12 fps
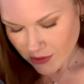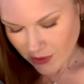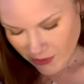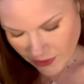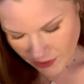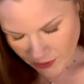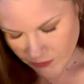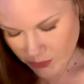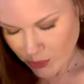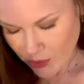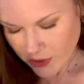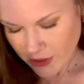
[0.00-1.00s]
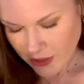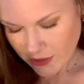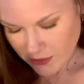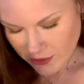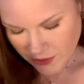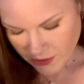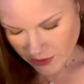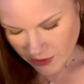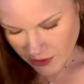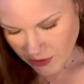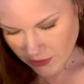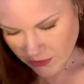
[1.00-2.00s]
I think I've reported that.
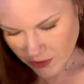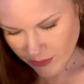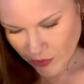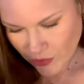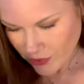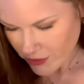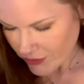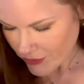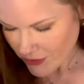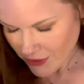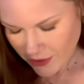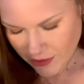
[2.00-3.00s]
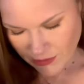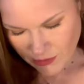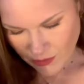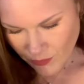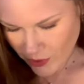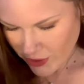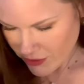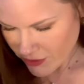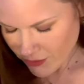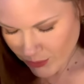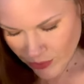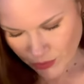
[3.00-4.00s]
Insight, emotional understanding,
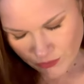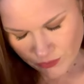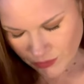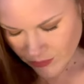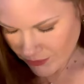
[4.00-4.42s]
awareness, beautiful.